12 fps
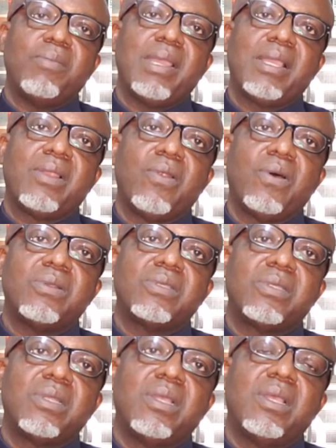make
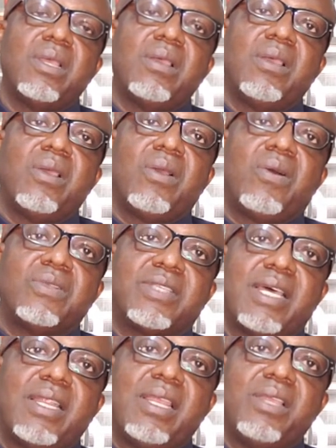laws
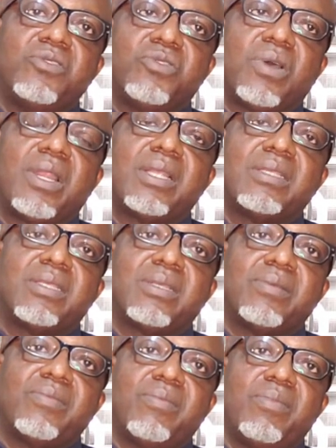concerning insurance.